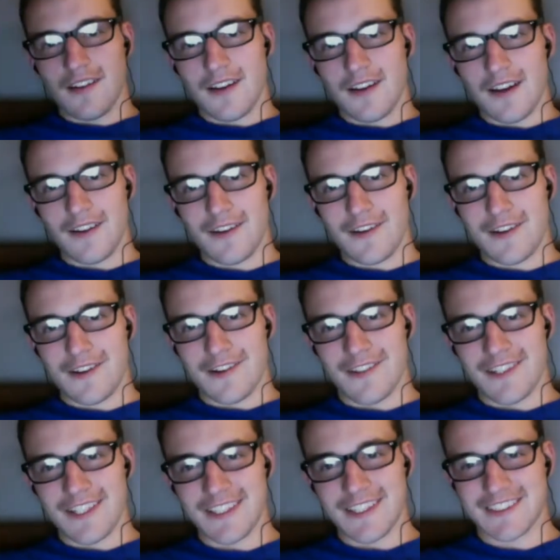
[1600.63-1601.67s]
I don't know.
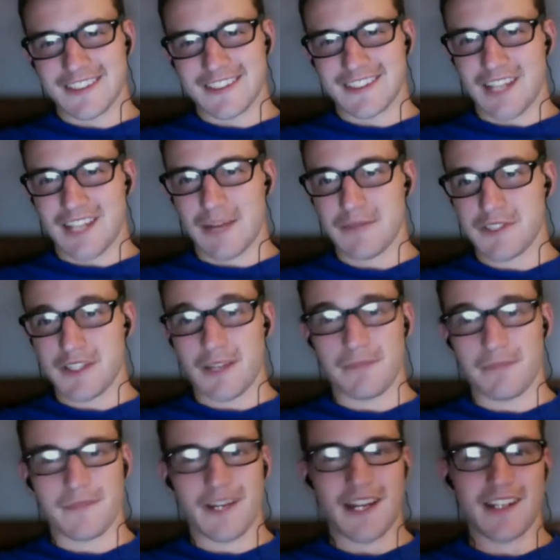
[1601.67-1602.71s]
I'm
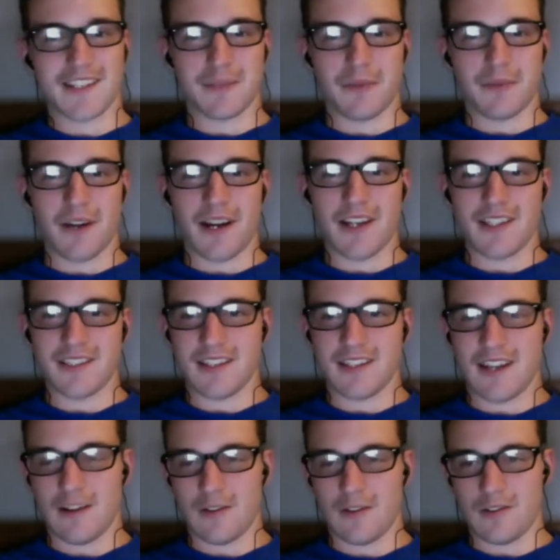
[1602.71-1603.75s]
kind of surprised
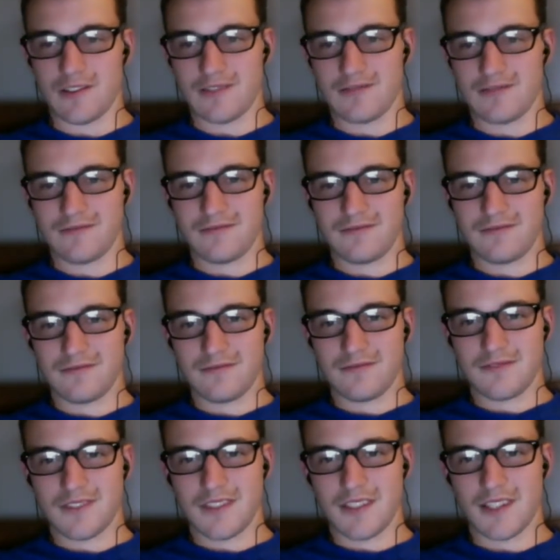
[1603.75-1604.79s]
how
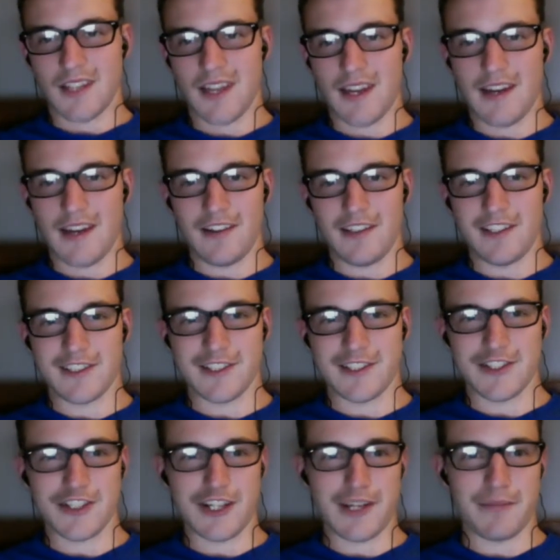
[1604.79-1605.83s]
the AL East is
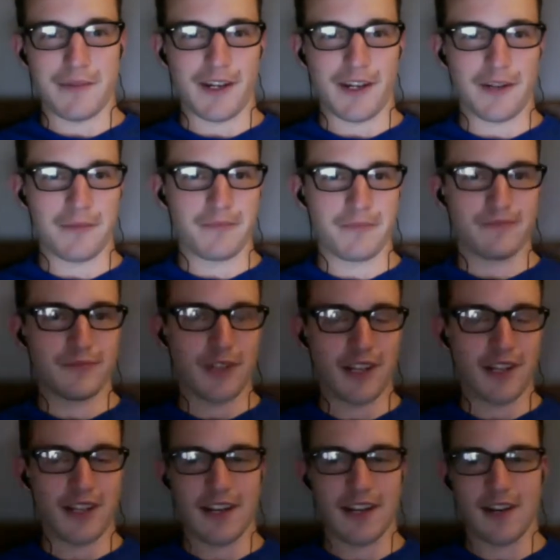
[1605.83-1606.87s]
shaping up
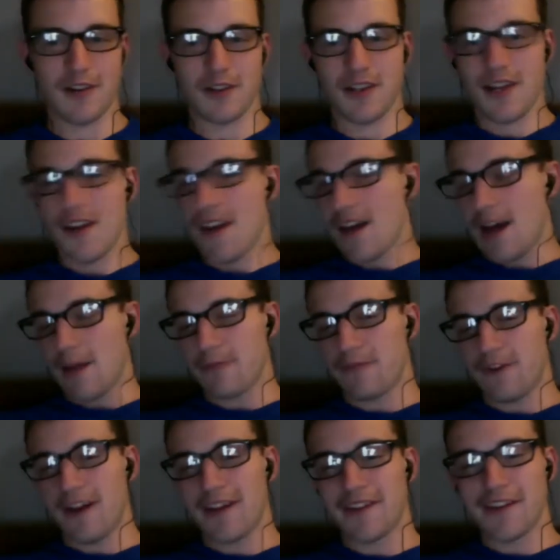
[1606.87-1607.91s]
right now. I'm
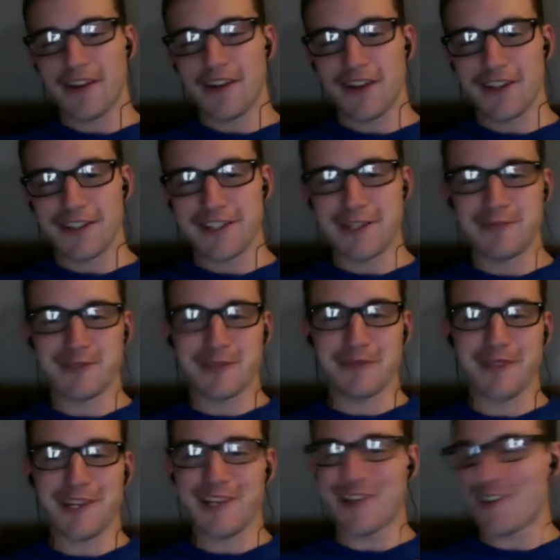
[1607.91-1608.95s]
fine that all the teams are
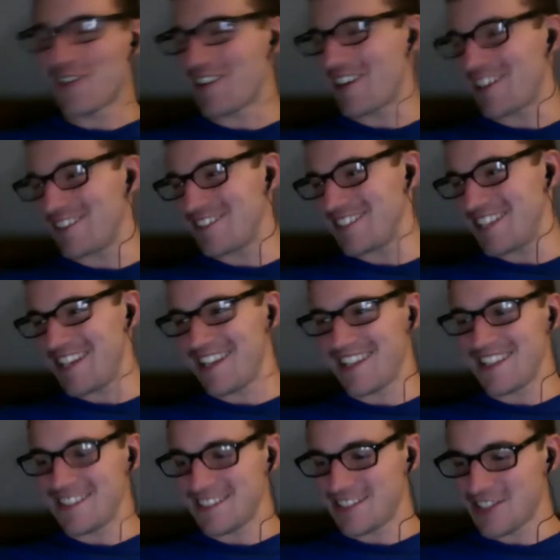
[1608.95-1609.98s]
mediocre. Gives the
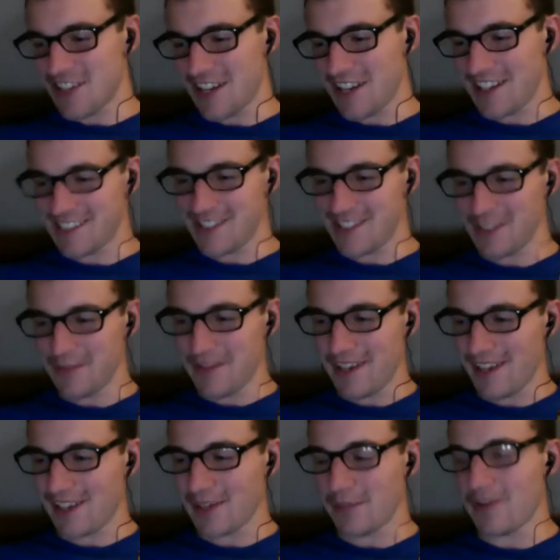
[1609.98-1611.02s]
Yankees a shot at still
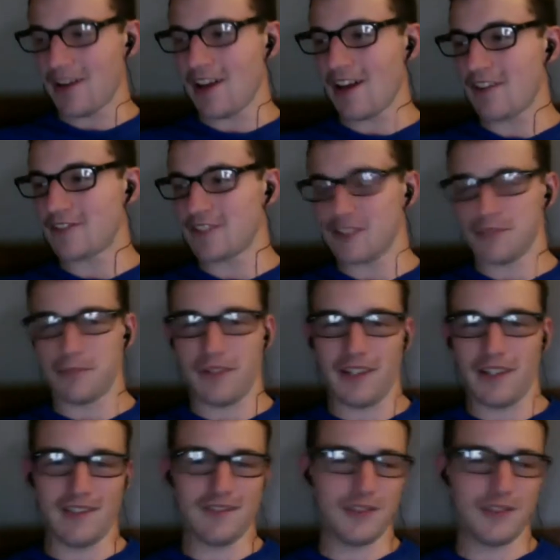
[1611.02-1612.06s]
making the playoffs
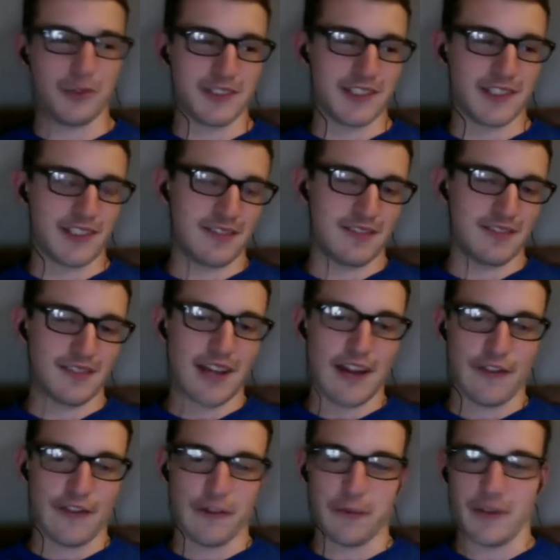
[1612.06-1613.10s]
despite losing
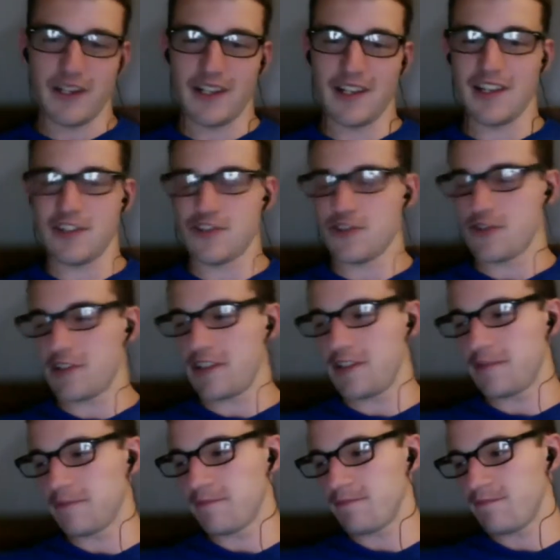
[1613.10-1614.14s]
everybody to injury.